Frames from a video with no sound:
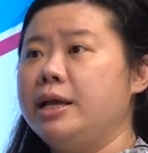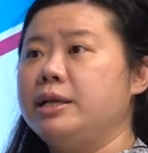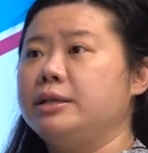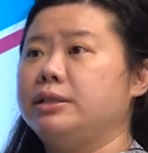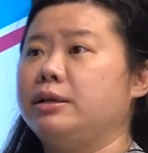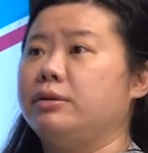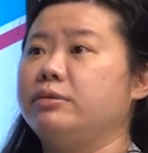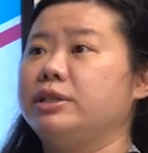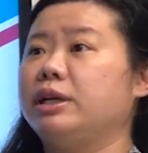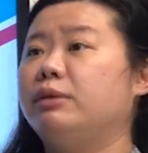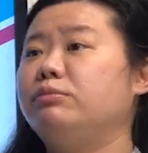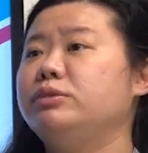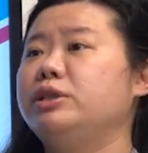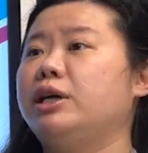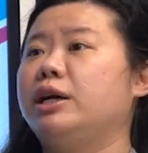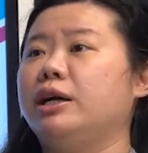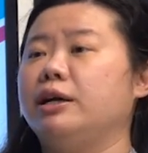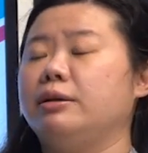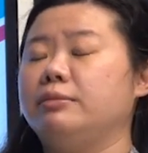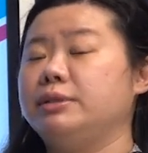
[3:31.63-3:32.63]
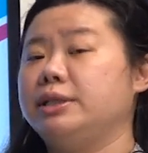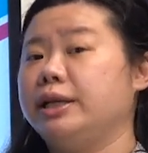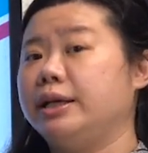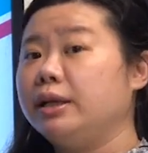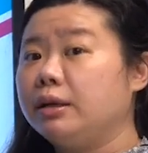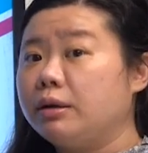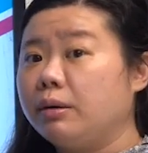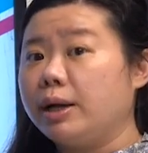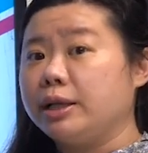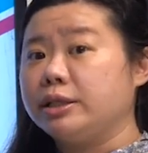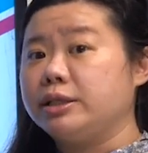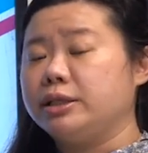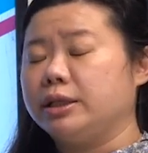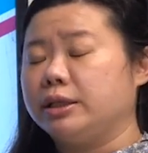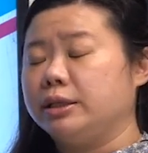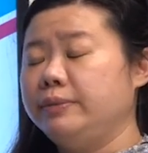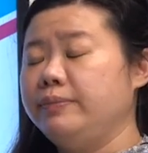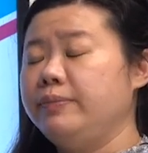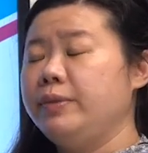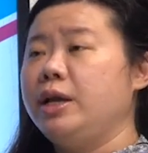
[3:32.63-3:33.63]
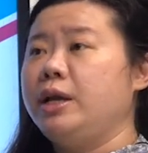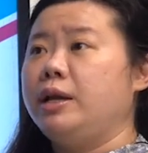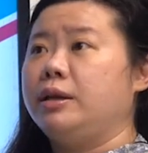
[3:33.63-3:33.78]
So sometimes in a question,